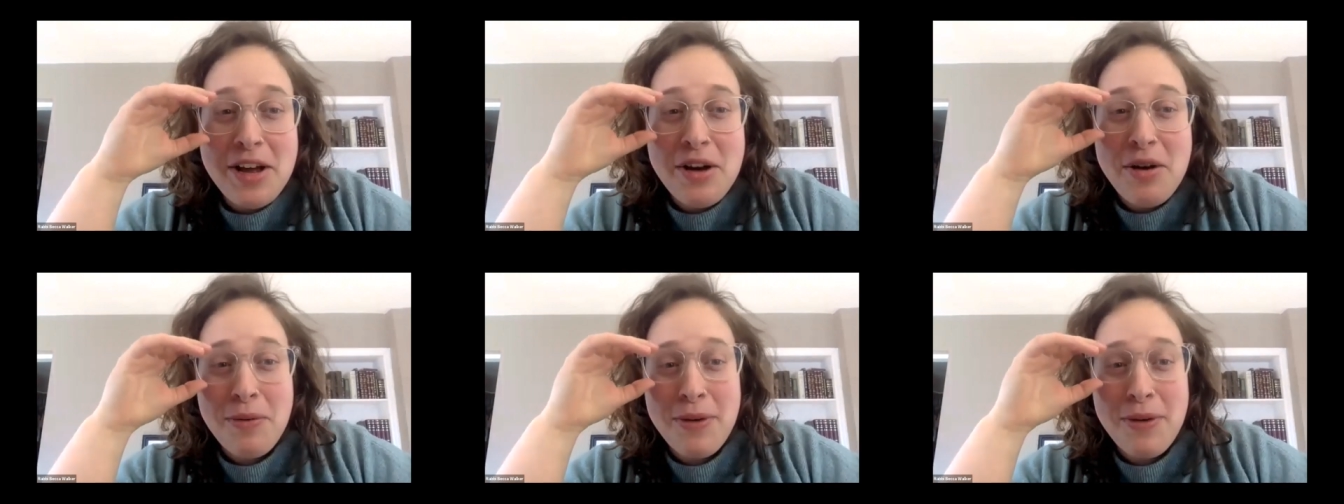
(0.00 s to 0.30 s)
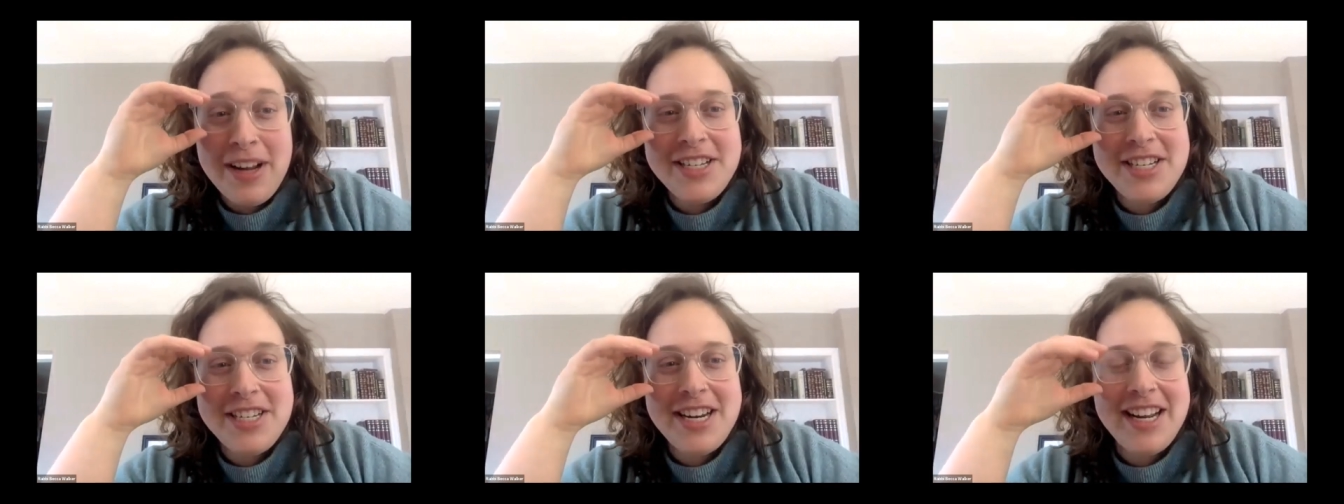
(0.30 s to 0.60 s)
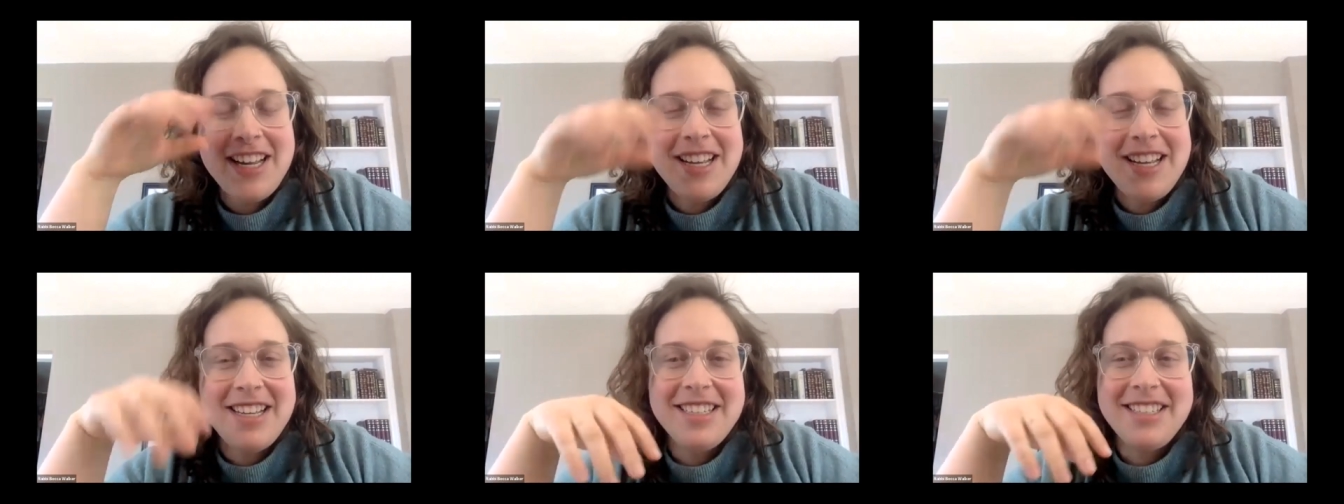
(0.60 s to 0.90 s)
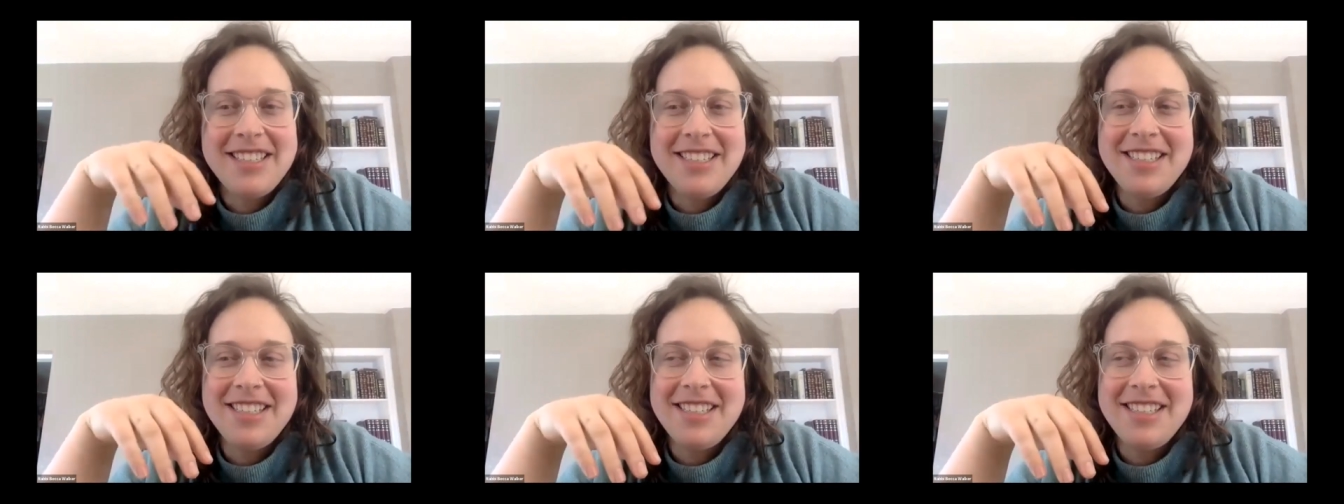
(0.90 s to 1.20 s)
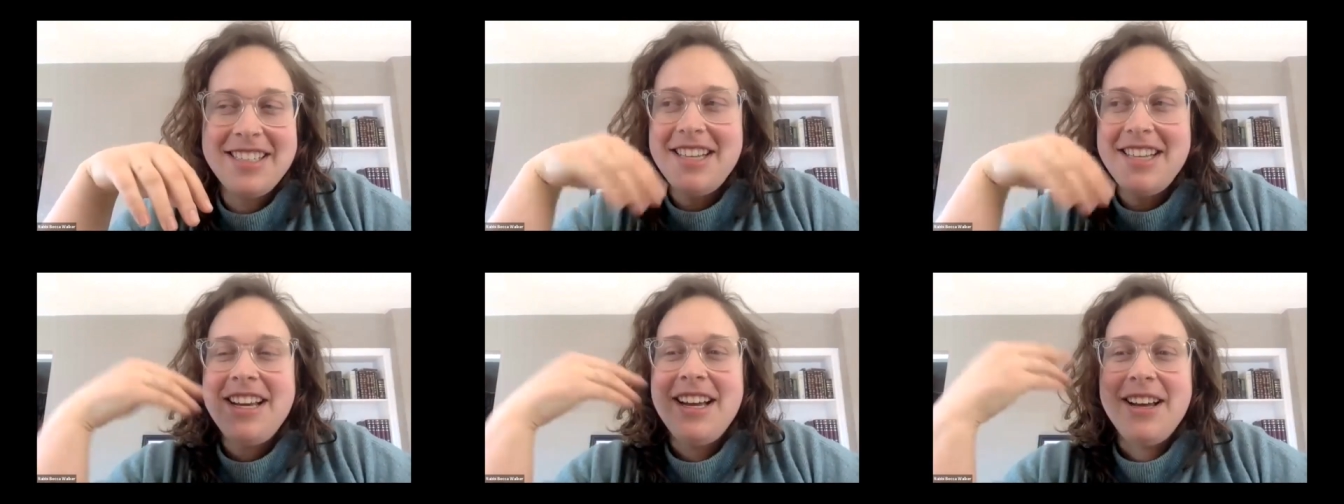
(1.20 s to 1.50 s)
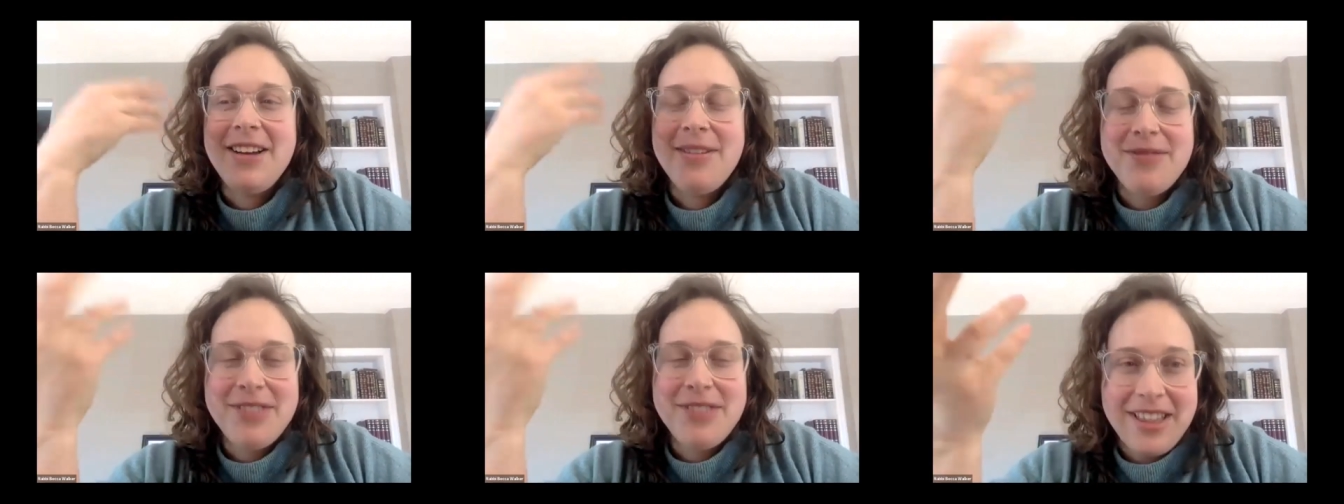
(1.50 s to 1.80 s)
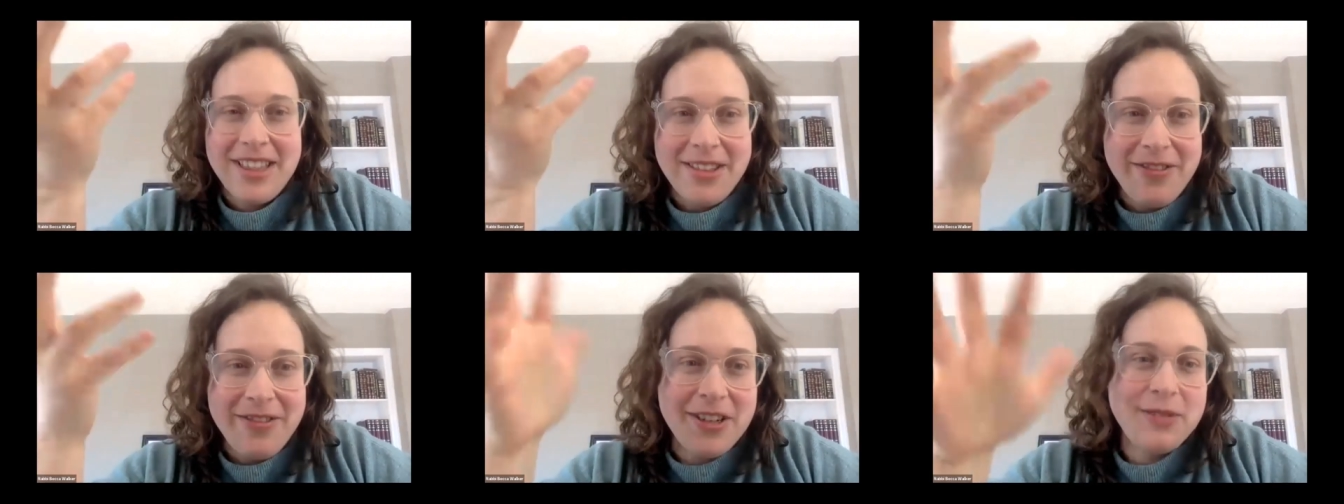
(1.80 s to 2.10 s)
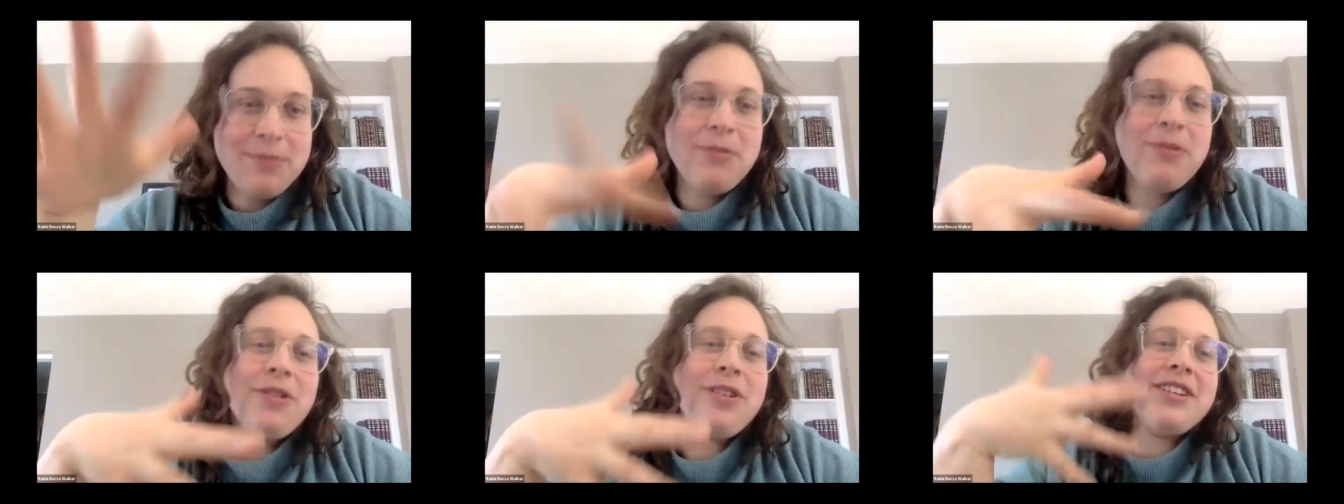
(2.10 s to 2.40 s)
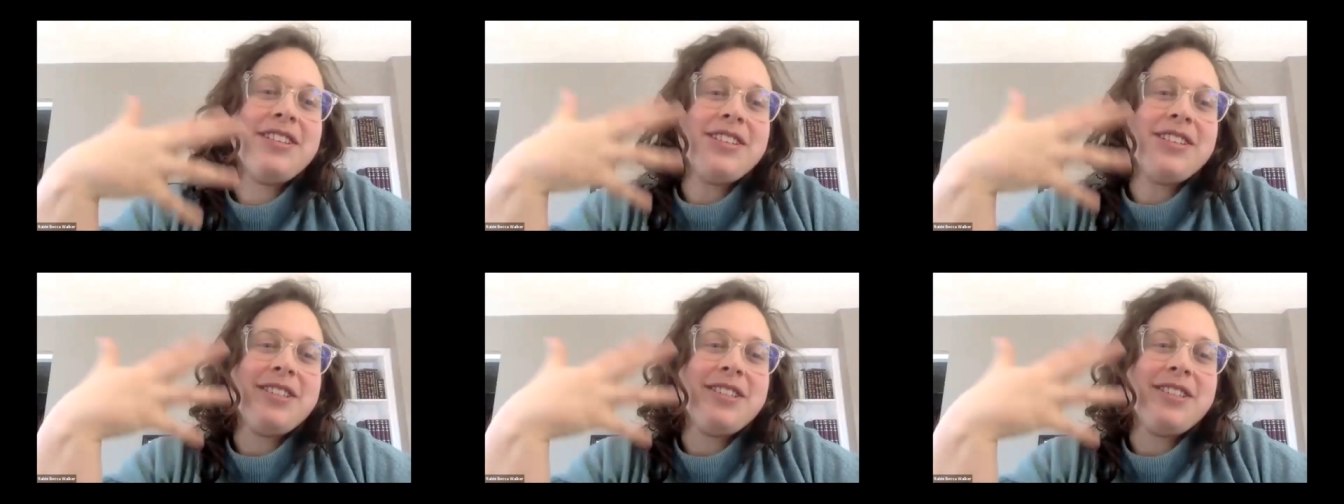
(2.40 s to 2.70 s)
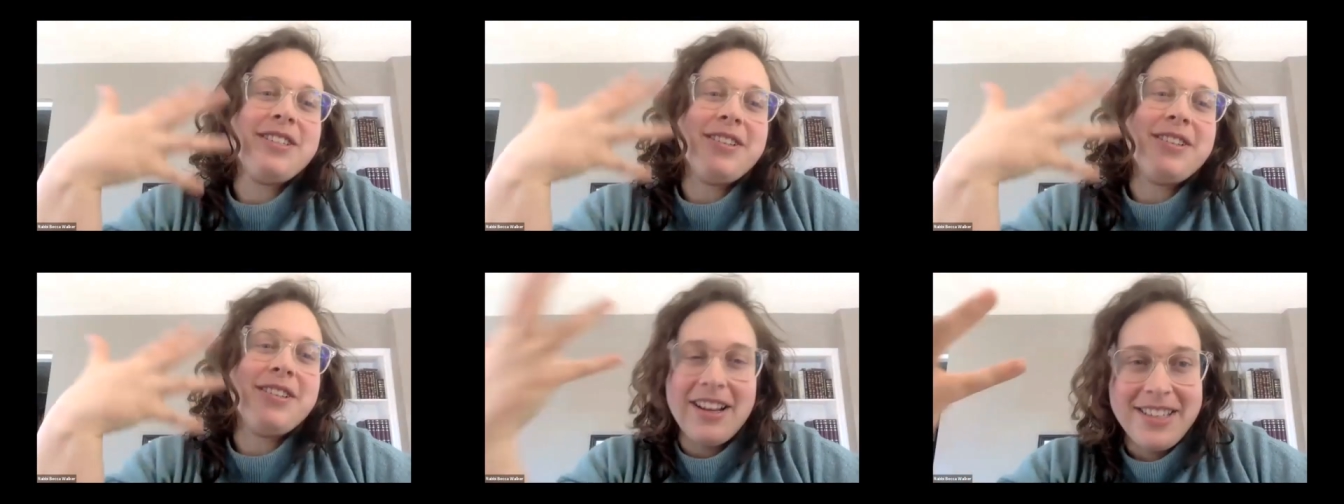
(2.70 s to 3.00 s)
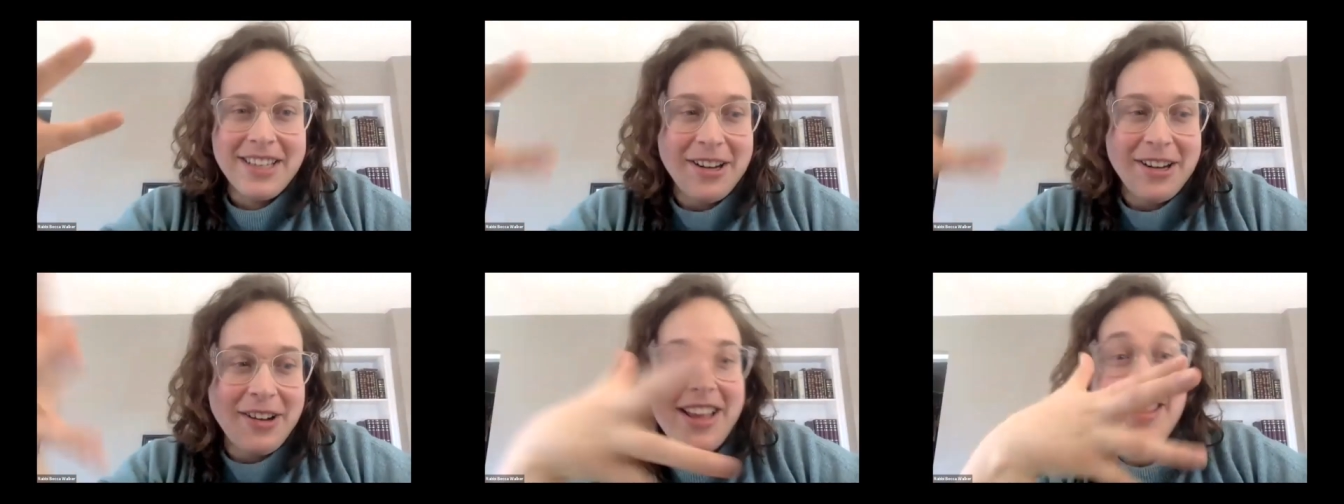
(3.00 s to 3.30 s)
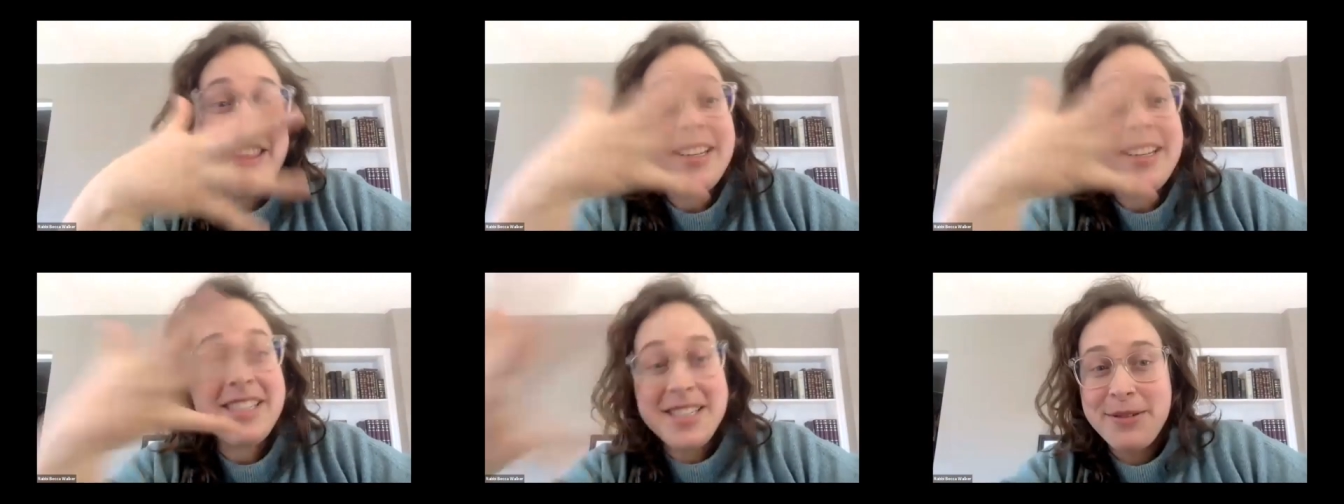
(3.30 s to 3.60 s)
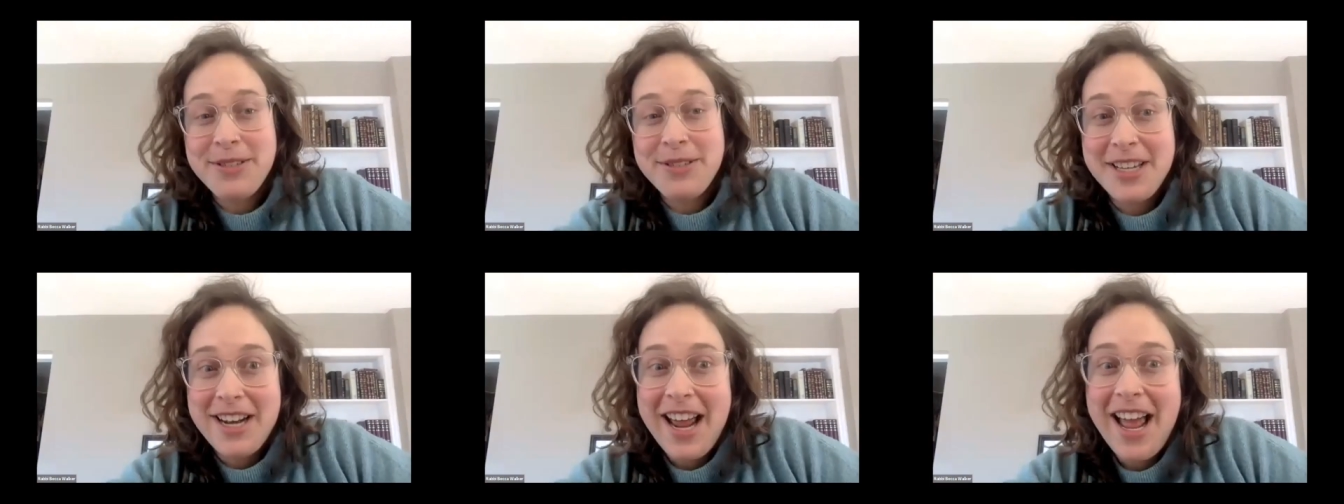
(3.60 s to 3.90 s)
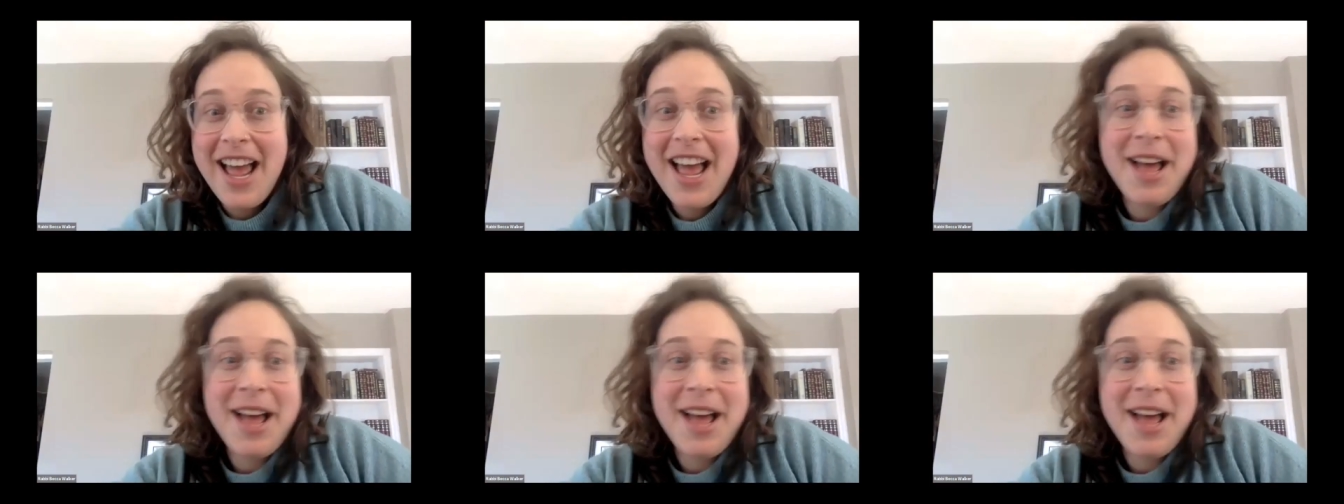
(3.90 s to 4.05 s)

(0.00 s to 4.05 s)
which is um, death of the firstborn. And so God's saying, okay, this is what's going to